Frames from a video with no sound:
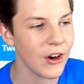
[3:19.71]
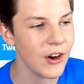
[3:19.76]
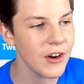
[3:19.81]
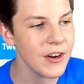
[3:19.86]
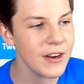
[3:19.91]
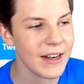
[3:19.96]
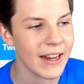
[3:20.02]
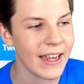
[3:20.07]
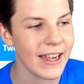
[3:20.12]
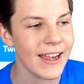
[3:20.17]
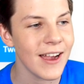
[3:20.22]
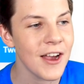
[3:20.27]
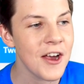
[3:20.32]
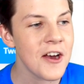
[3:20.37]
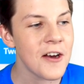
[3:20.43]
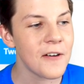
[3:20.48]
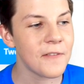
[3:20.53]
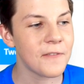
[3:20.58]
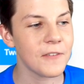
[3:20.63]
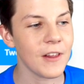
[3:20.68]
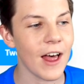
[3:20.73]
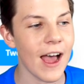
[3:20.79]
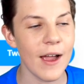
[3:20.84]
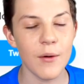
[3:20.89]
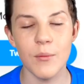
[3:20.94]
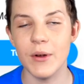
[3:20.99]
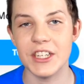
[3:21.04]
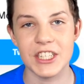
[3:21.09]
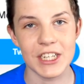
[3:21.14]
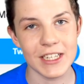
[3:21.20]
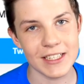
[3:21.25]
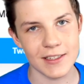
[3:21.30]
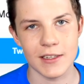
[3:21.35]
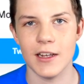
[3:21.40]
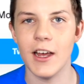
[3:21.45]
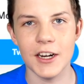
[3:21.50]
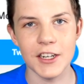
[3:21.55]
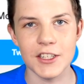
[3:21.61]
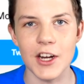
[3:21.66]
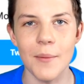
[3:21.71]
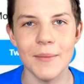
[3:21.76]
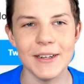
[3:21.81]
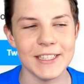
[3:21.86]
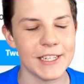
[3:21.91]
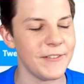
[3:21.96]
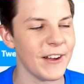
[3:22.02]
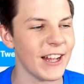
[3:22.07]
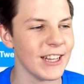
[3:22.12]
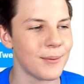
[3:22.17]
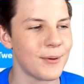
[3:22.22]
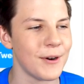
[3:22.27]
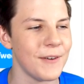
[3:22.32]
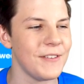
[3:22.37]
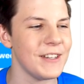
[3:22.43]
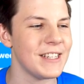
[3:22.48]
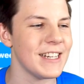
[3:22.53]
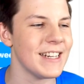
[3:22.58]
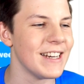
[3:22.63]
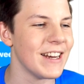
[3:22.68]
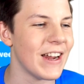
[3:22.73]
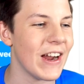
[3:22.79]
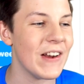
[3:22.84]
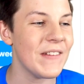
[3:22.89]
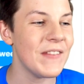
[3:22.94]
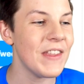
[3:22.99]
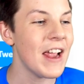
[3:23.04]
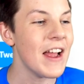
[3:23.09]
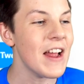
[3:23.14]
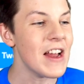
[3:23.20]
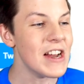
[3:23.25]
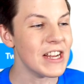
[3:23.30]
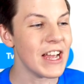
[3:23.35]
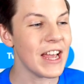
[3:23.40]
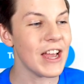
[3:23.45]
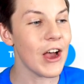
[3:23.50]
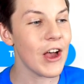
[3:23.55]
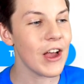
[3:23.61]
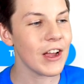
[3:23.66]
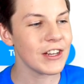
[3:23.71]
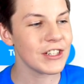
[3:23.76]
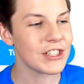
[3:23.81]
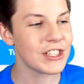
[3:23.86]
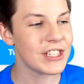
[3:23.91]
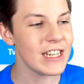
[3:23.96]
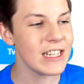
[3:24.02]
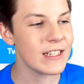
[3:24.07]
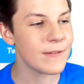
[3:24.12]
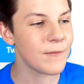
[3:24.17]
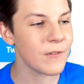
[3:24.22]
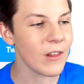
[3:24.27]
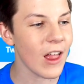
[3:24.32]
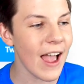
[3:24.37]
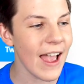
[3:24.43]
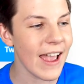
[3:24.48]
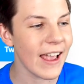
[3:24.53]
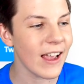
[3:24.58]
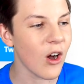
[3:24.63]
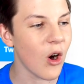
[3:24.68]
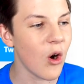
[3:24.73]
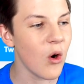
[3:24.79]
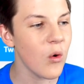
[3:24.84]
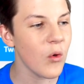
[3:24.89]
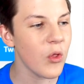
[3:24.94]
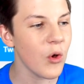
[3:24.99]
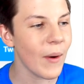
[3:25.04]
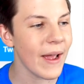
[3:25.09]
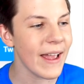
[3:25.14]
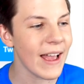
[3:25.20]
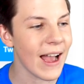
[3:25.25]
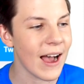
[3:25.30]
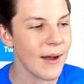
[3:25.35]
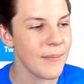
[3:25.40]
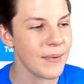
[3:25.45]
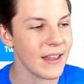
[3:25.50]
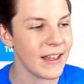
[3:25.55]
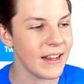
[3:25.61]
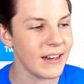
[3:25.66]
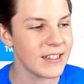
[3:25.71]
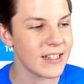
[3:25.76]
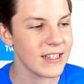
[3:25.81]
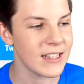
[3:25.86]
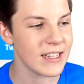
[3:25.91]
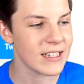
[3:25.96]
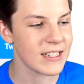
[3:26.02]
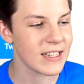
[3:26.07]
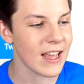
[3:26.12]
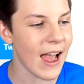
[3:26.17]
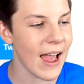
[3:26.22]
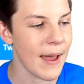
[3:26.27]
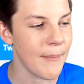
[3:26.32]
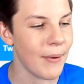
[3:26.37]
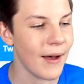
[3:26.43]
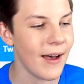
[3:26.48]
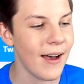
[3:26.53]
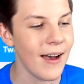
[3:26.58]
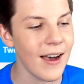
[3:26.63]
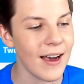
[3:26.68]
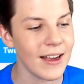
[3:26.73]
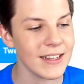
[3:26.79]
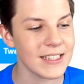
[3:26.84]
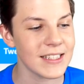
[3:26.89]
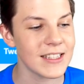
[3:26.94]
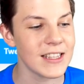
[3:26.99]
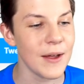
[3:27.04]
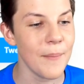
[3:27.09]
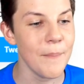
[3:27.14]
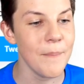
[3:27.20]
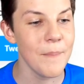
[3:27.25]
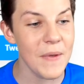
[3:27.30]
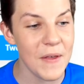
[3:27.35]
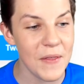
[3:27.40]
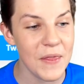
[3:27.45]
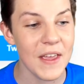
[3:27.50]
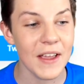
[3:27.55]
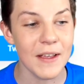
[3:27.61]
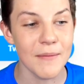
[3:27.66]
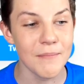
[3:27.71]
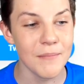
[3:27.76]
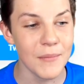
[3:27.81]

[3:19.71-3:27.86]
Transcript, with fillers: Courtney, which is an Adopt Me developer if you didn't know. She's flying all the way up into the sky, past the Mythic